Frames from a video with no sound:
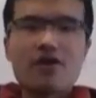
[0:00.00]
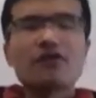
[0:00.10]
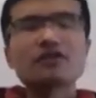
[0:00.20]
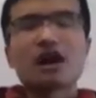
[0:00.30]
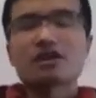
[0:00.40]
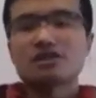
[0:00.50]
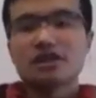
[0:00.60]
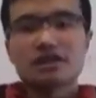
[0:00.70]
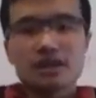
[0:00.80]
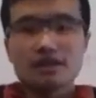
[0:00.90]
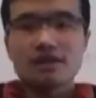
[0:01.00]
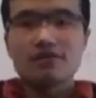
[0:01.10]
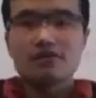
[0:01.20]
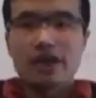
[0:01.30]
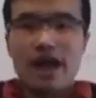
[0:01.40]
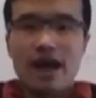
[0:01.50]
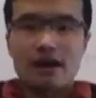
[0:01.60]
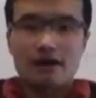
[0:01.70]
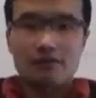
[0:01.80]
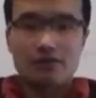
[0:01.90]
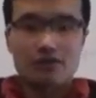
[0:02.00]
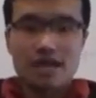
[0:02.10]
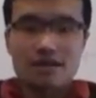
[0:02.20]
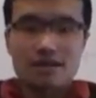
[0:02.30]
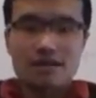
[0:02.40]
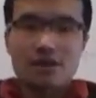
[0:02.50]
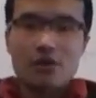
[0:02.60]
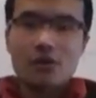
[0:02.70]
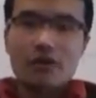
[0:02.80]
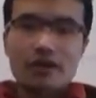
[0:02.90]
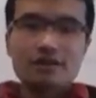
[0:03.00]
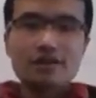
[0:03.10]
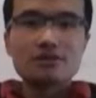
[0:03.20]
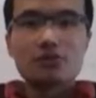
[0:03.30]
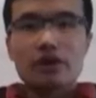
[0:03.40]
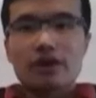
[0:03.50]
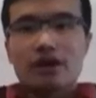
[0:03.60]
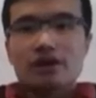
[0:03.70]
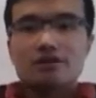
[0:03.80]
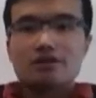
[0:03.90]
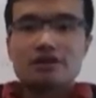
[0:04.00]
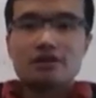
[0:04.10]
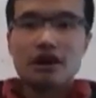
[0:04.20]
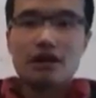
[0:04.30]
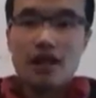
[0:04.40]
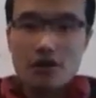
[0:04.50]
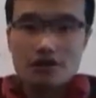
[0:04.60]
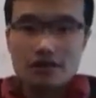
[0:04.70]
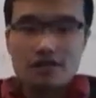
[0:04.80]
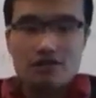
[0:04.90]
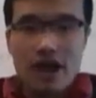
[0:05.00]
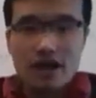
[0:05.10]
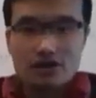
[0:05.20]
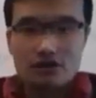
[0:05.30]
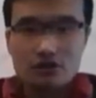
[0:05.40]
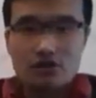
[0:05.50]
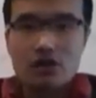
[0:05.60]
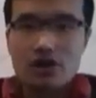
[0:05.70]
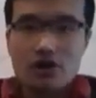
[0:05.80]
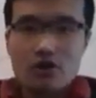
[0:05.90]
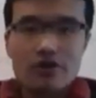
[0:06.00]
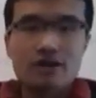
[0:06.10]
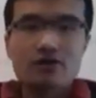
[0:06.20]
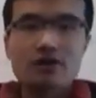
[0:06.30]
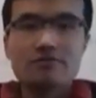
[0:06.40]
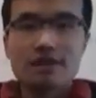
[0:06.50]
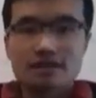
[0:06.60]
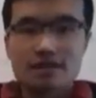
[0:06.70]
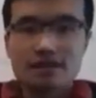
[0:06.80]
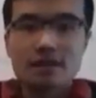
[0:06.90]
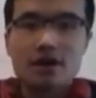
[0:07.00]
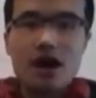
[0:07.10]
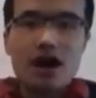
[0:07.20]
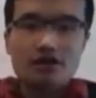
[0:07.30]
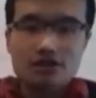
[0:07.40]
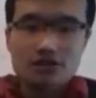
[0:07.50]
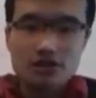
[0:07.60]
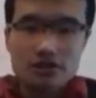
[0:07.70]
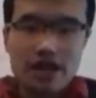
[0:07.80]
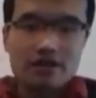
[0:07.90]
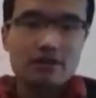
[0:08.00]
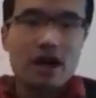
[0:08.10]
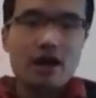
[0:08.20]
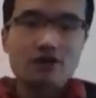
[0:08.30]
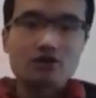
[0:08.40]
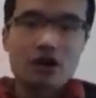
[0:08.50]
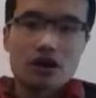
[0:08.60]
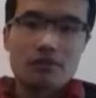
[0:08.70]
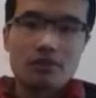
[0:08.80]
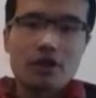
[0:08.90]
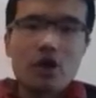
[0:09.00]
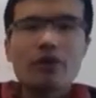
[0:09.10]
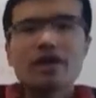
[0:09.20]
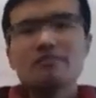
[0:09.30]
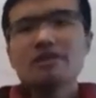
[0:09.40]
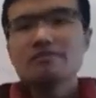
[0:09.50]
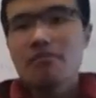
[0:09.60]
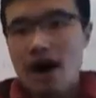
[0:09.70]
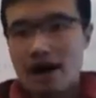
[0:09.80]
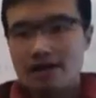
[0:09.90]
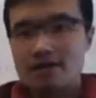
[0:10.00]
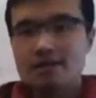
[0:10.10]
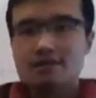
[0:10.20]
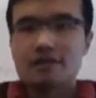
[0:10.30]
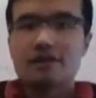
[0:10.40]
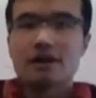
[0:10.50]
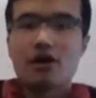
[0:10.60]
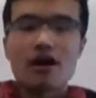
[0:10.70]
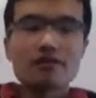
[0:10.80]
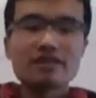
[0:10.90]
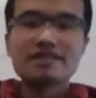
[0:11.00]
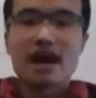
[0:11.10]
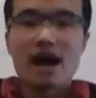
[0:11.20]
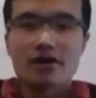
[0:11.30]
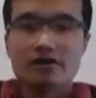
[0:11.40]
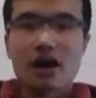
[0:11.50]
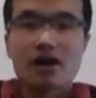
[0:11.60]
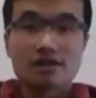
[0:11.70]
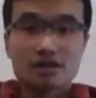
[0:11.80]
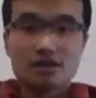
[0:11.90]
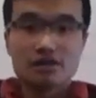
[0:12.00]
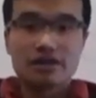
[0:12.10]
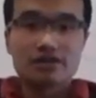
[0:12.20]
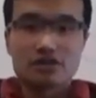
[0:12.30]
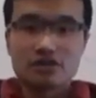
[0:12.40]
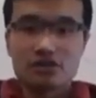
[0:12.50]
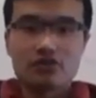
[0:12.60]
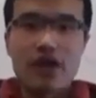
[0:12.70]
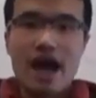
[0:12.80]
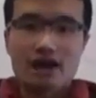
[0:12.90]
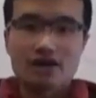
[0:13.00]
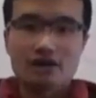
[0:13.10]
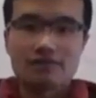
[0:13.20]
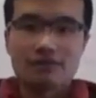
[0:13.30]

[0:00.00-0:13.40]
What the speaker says: For the oxidative process, since we just allows this reaction to occur without mixing oxygen and the hydrocarbon, we can minimize the undesired oxygen insertion reaction.